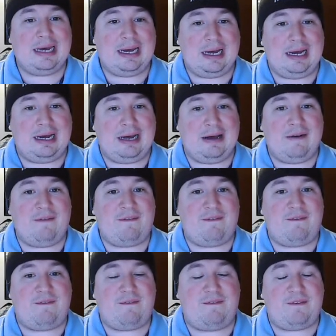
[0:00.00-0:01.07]
a
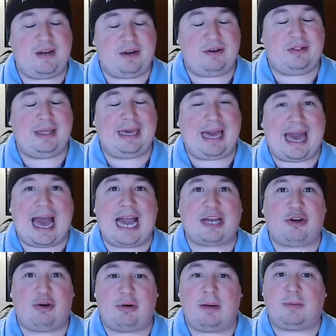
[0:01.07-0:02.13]
fairly
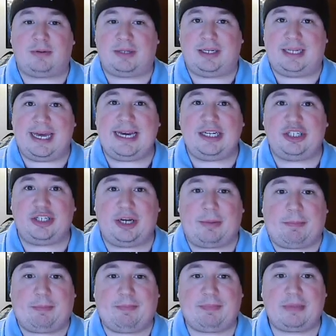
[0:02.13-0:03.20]
accurate representation,
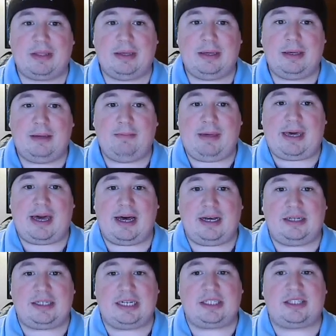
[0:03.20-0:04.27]

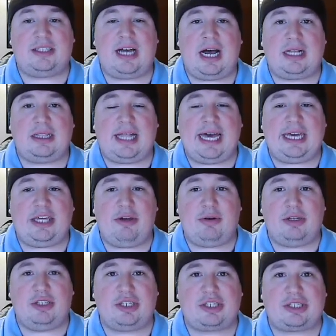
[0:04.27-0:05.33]
because it's not like you
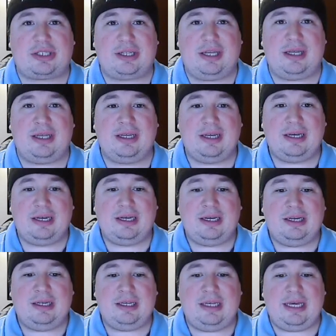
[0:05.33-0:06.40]
can just
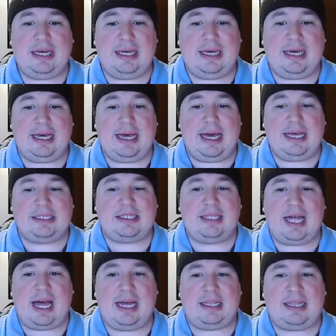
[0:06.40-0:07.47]
it's
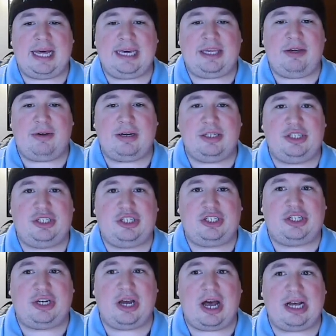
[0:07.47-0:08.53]
not like you can
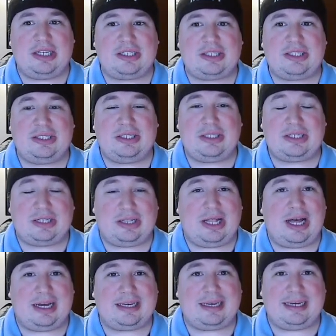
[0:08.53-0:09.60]
just
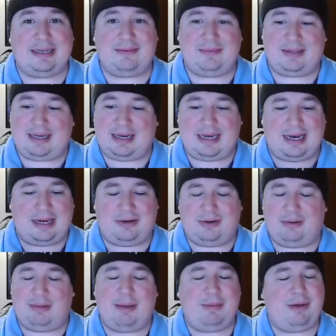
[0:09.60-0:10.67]
clock, I don't
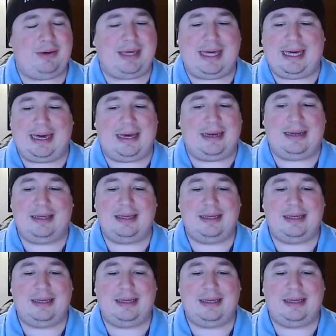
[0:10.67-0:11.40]
know, maybe you can.